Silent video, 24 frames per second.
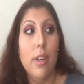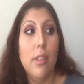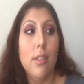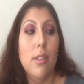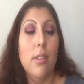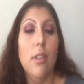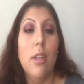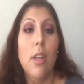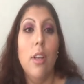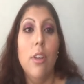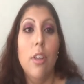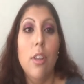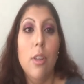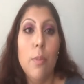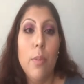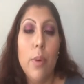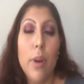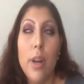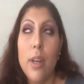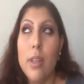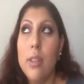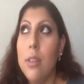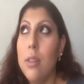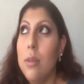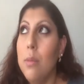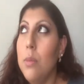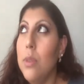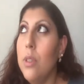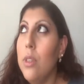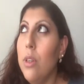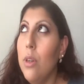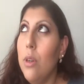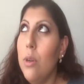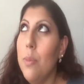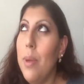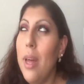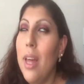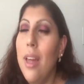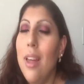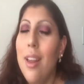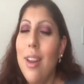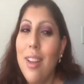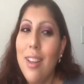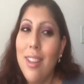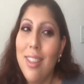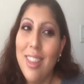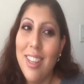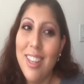I forgot to tell you the price. I'm so bad
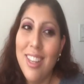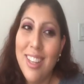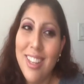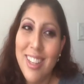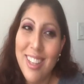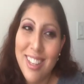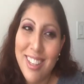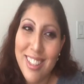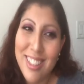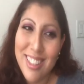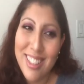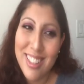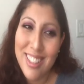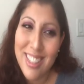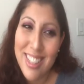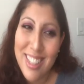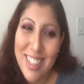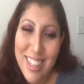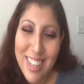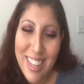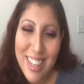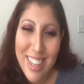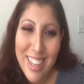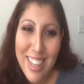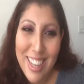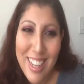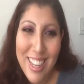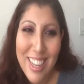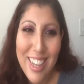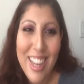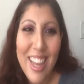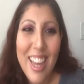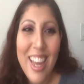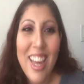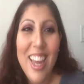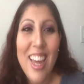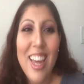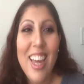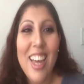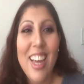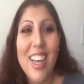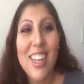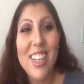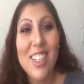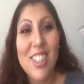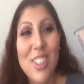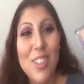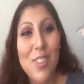at this.
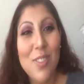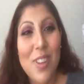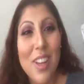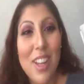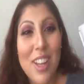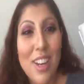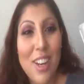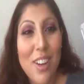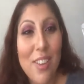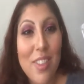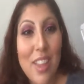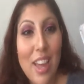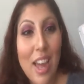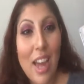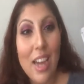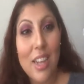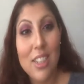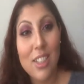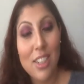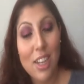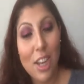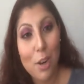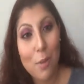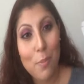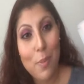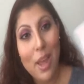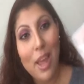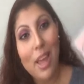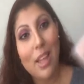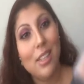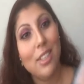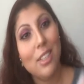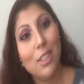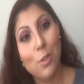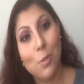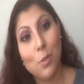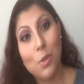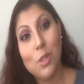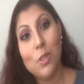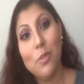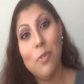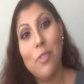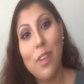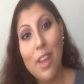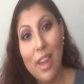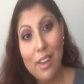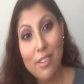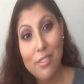Each one of the eyeshadow palettes
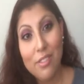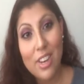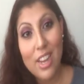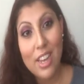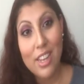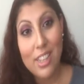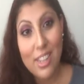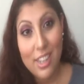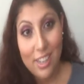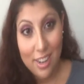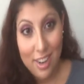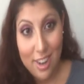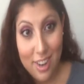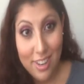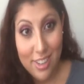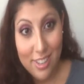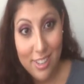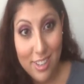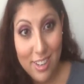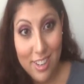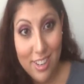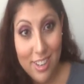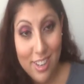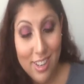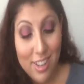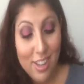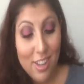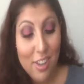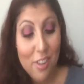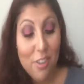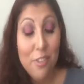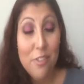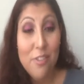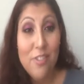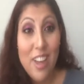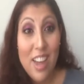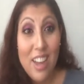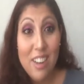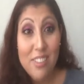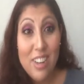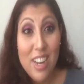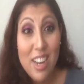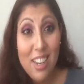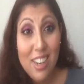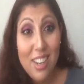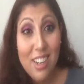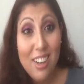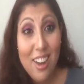was $5.99.
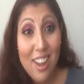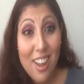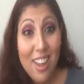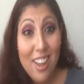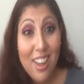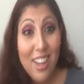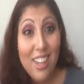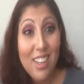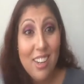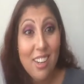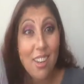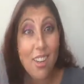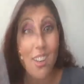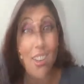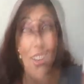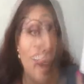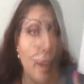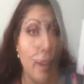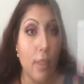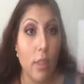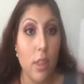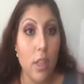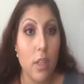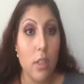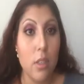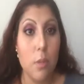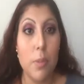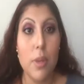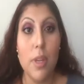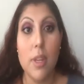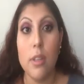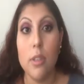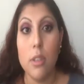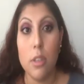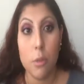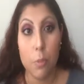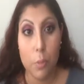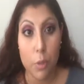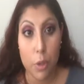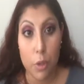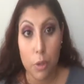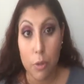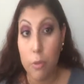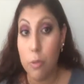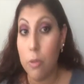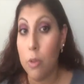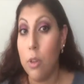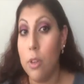$5.99! Buying these because they're
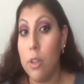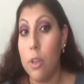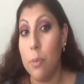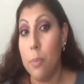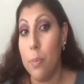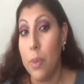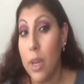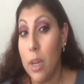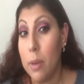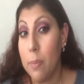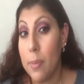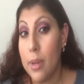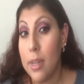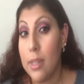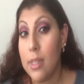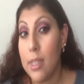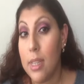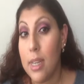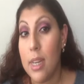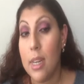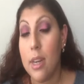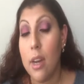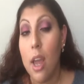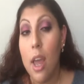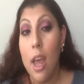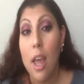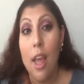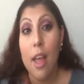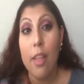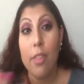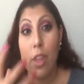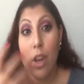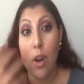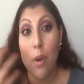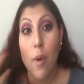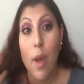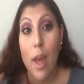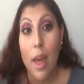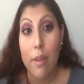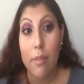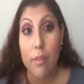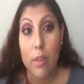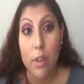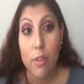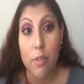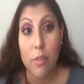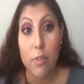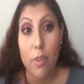beautiful, they're pigmented, they don't
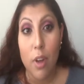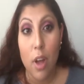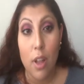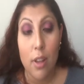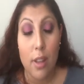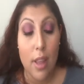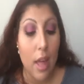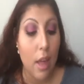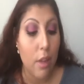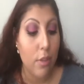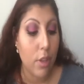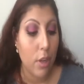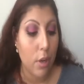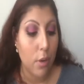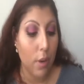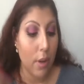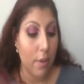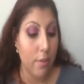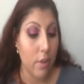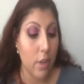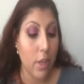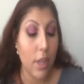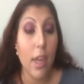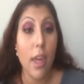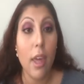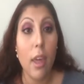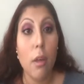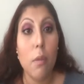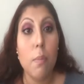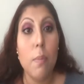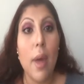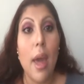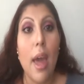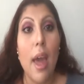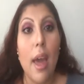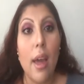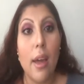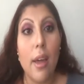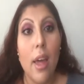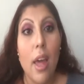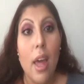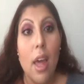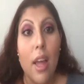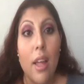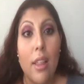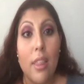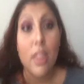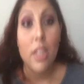have any fallout, they don't have any kickback,
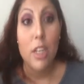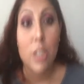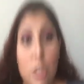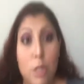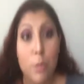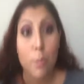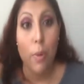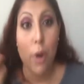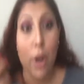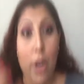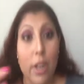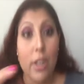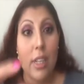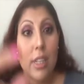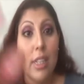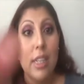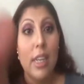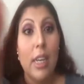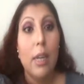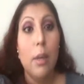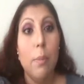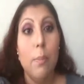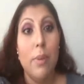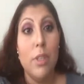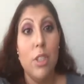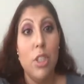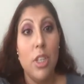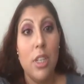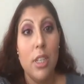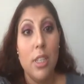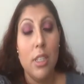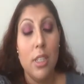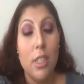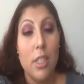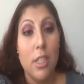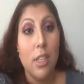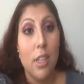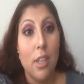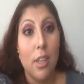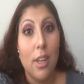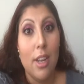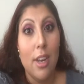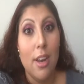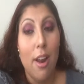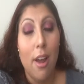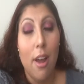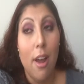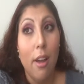they're sparkly but just
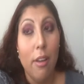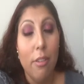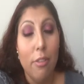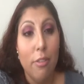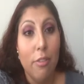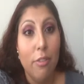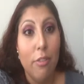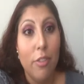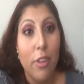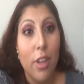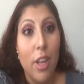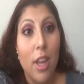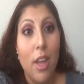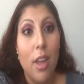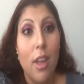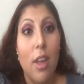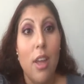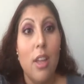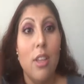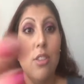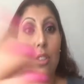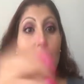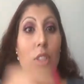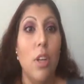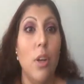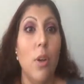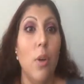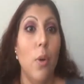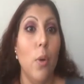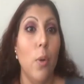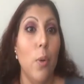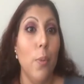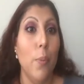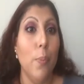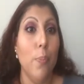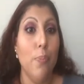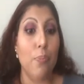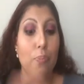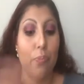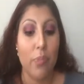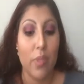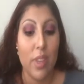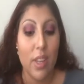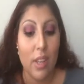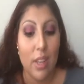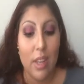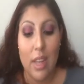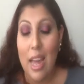enough. So
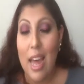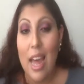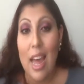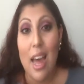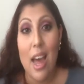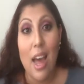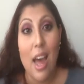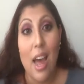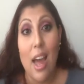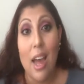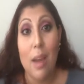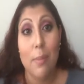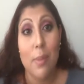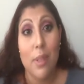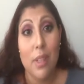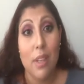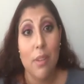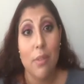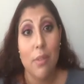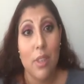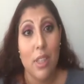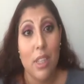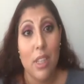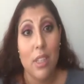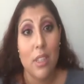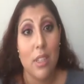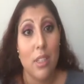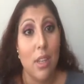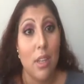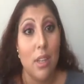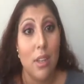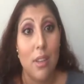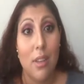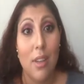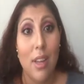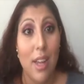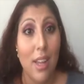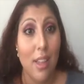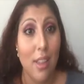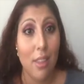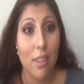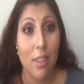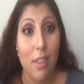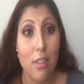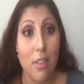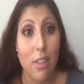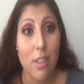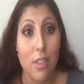I'm in love with these. I
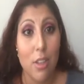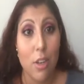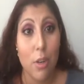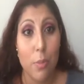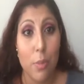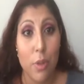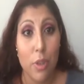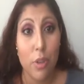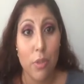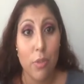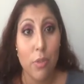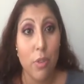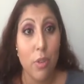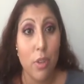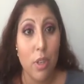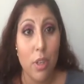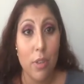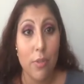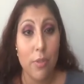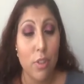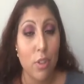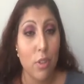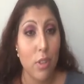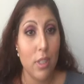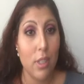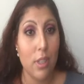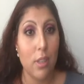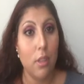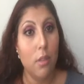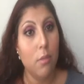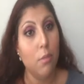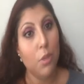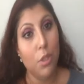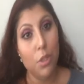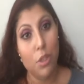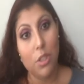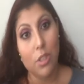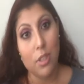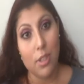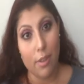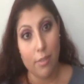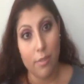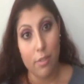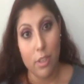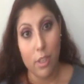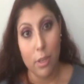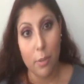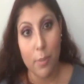think these are beautiful, and if you see them, you should
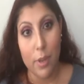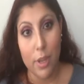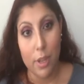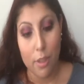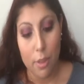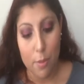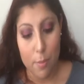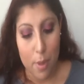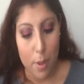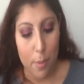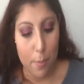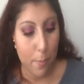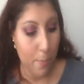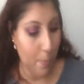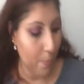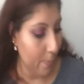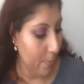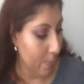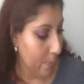definitely pick them up.